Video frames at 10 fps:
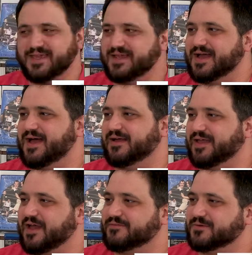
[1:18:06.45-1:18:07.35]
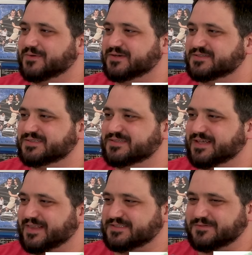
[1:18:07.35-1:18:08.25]
King Kong afterwards.
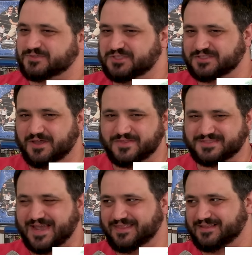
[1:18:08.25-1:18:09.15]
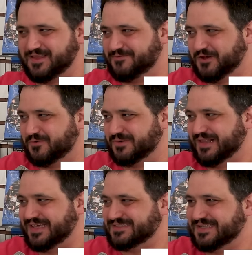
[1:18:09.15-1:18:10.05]
Like that scene where she's on the side of the cliff and you don't
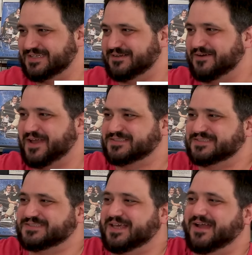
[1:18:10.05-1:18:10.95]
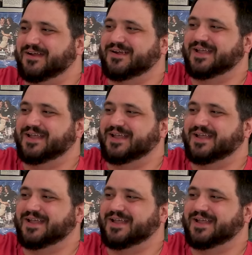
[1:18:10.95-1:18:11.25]
realize the T-Rex is there and